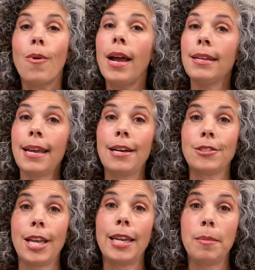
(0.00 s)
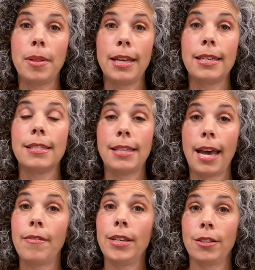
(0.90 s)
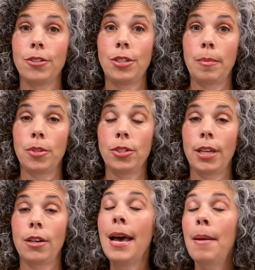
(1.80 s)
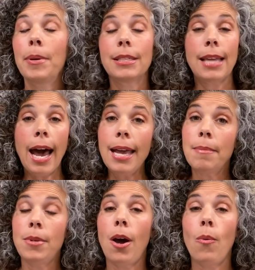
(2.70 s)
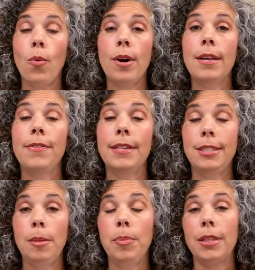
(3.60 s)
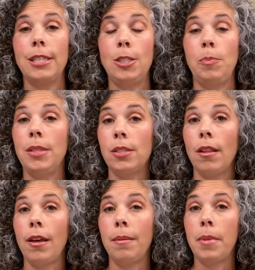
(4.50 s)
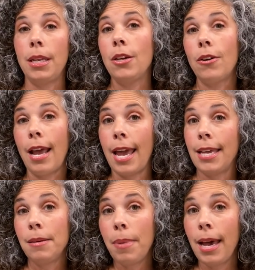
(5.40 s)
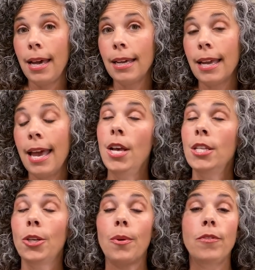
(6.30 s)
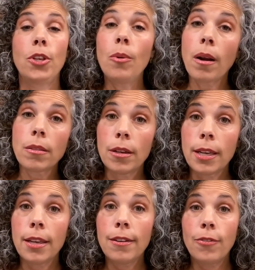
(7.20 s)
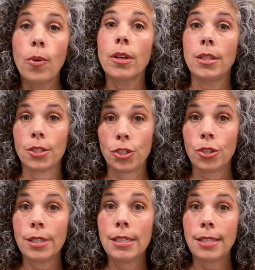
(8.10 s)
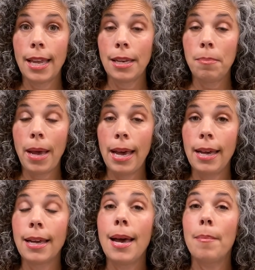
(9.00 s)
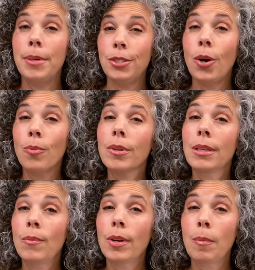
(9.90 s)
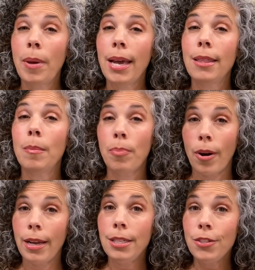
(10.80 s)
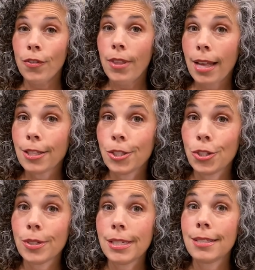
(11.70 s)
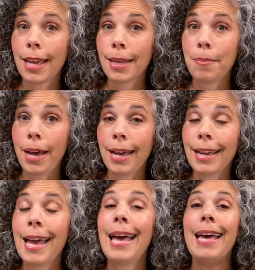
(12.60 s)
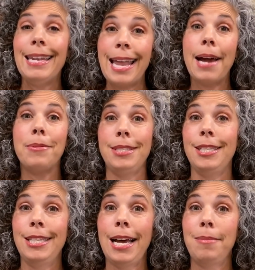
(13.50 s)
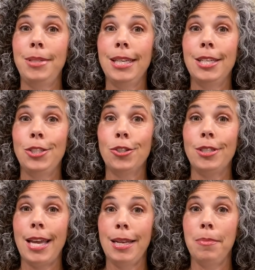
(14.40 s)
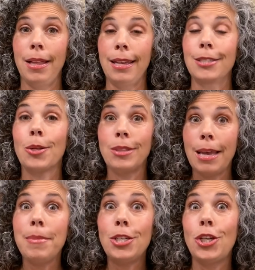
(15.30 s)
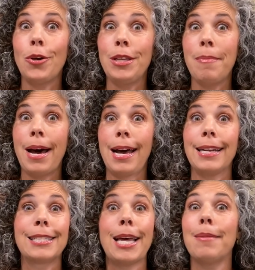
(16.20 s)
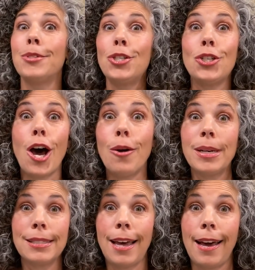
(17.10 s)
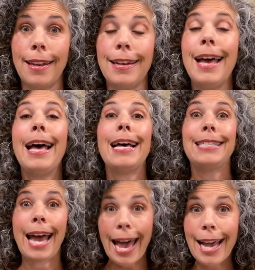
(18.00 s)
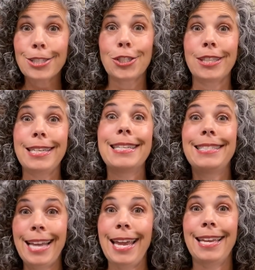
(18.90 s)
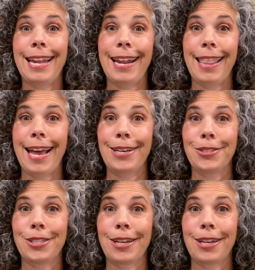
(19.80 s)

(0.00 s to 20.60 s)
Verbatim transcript: Right now, Teddy Blake is having their summer sale because I am not one that typically spends a lot of money on a handbag. So if you are looking for a luxurious handbag but don't really want to pay the price for that luxurious handbag, now is the time to get your Teddy Blake. So let me show you mine because I'm so excited to actually take it out of the house